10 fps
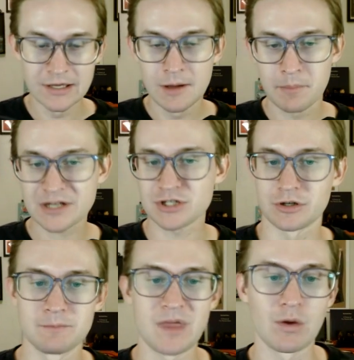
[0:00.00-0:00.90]
Picture
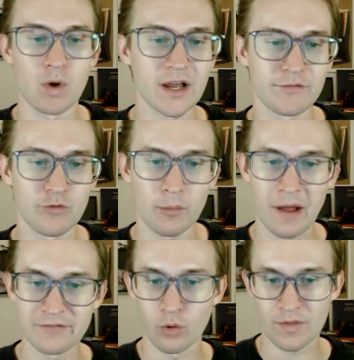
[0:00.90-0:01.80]
a rugged
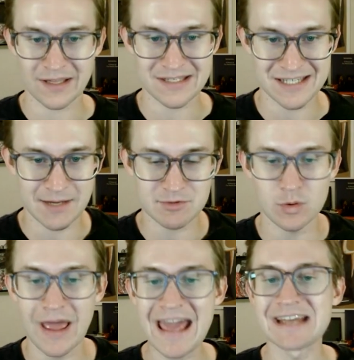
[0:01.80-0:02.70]
4x4 that can seat up
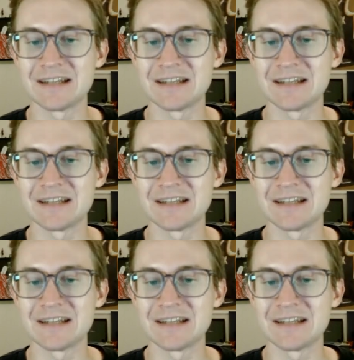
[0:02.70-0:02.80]
to 8